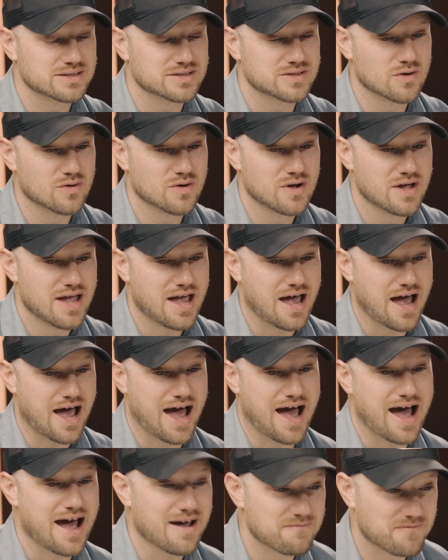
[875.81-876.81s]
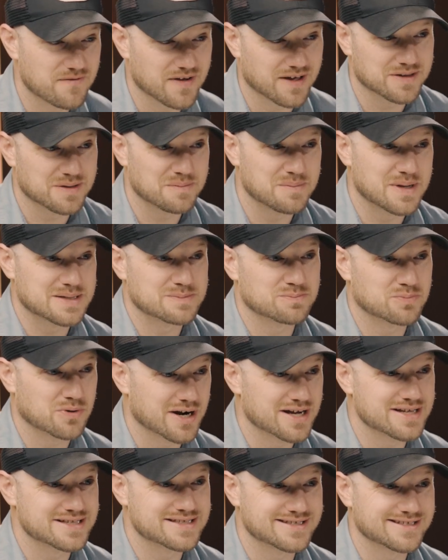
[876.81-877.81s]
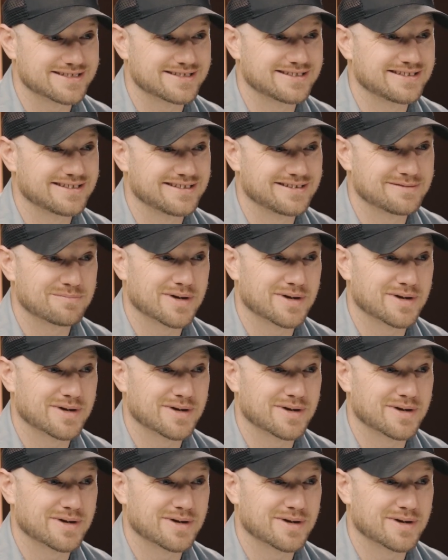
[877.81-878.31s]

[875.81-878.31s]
So I've found the best pricing